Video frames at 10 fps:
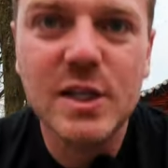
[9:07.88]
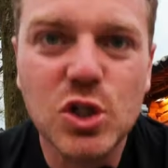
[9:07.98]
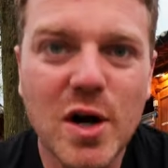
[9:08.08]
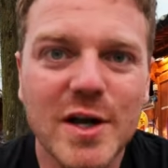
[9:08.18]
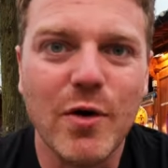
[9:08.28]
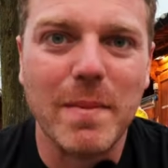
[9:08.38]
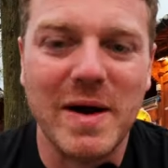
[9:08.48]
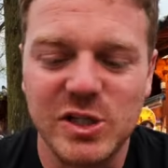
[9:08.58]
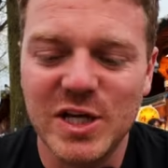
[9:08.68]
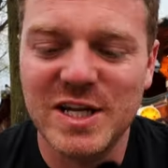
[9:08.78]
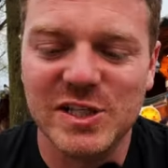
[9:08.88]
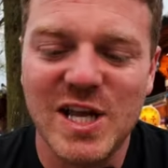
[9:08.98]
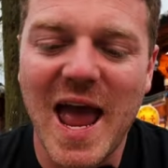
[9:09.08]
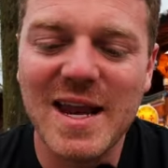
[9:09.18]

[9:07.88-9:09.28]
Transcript: It's trying to go up my jeans.